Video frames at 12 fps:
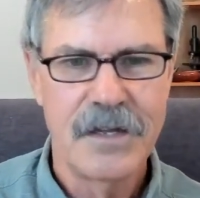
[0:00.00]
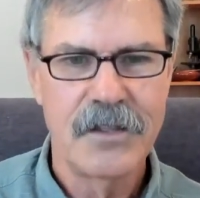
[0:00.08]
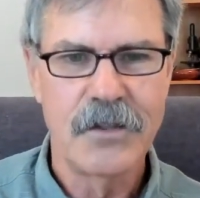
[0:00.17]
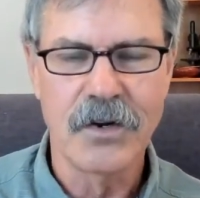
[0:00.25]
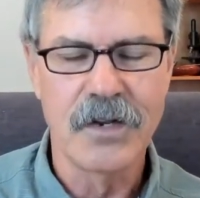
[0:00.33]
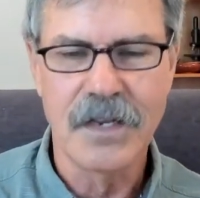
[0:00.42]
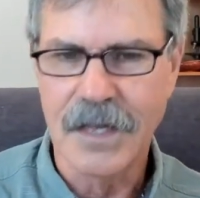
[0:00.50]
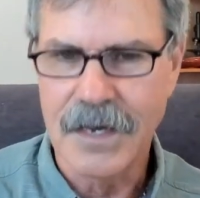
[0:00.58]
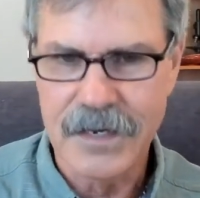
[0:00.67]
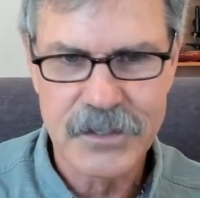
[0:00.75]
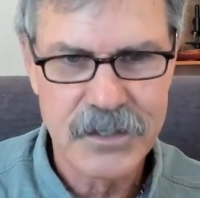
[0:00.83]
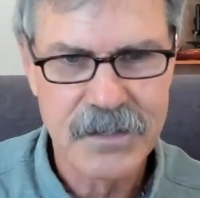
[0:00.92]
There are a
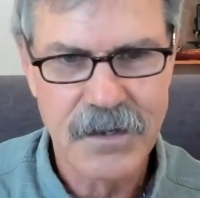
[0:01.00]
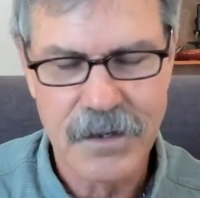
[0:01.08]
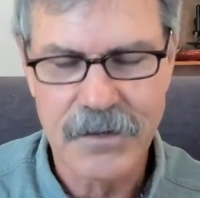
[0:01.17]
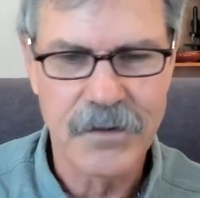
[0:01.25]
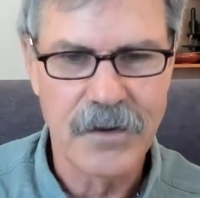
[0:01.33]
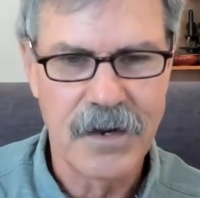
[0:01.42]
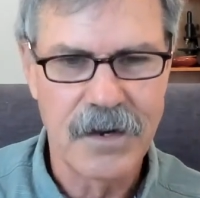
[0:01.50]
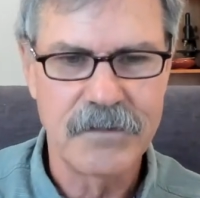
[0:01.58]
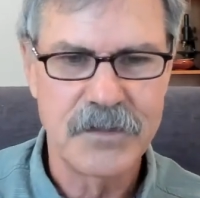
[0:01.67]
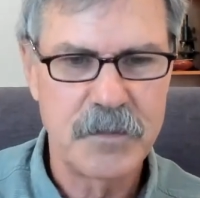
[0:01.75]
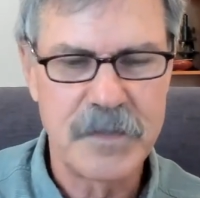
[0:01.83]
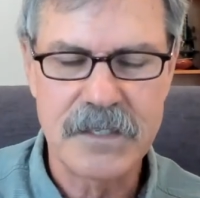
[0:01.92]
lot of, uh, of
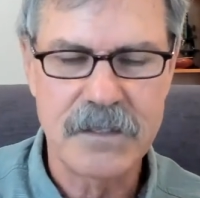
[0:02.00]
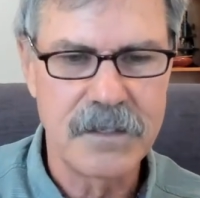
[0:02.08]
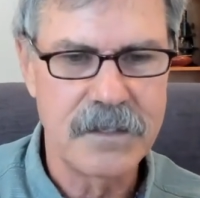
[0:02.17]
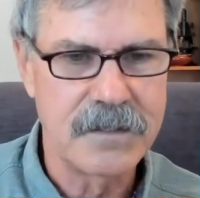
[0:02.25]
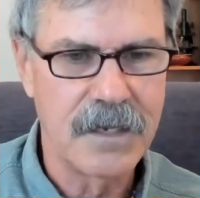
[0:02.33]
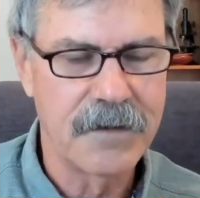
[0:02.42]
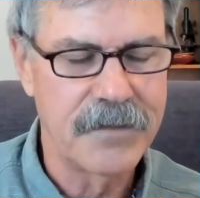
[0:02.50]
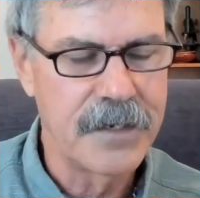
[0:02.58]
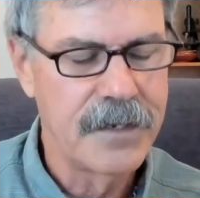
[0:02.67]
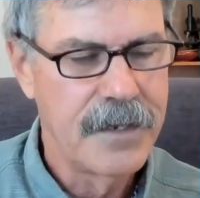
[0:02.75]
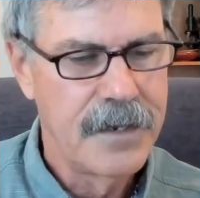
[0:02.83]
species of it.